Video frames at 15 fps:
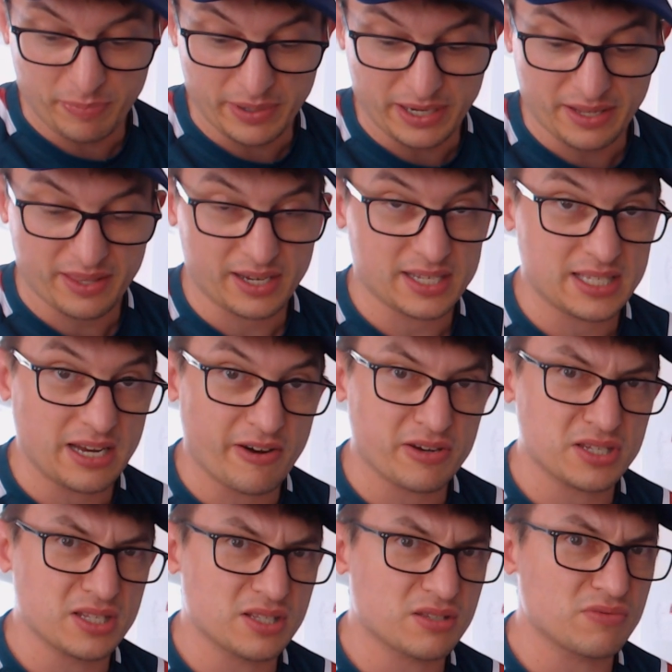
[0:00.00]
but I think
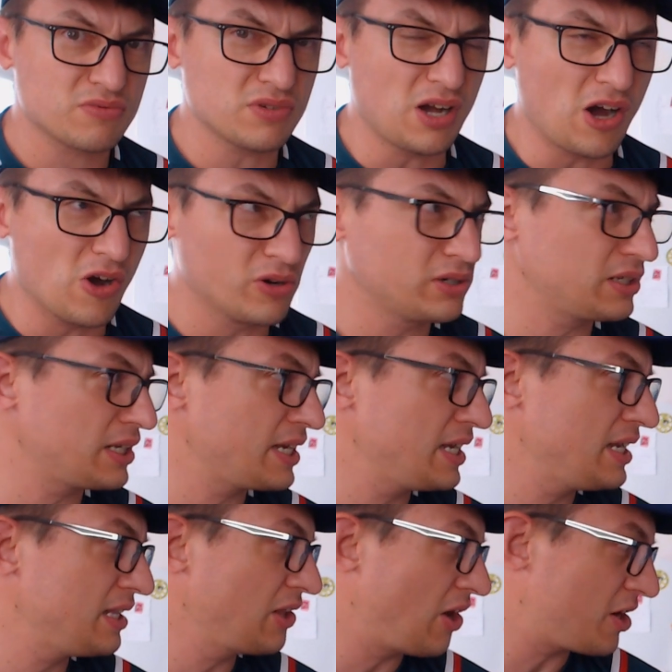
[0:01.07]
Saracens'
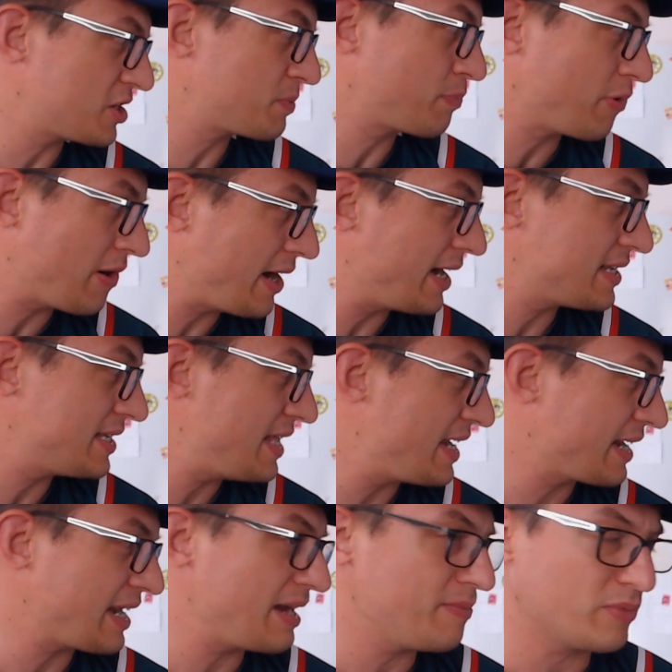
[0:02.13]
only loss prior to
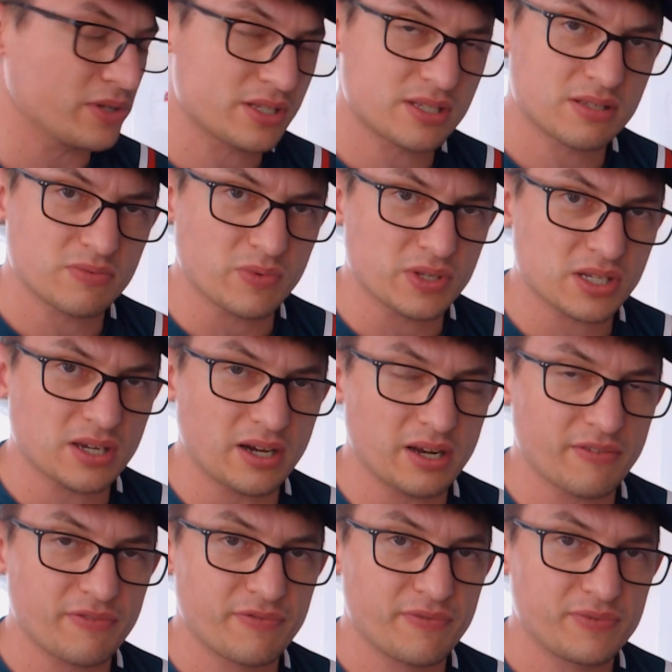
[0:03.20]
that game was was
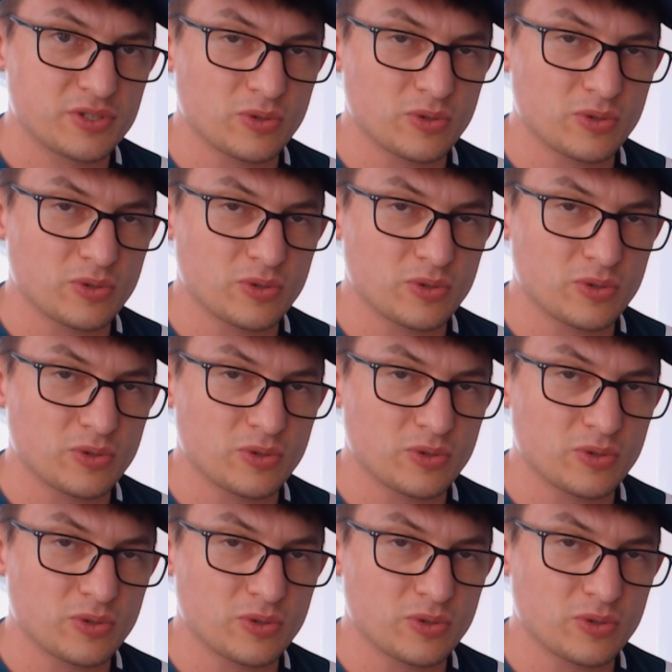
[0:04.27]
kind of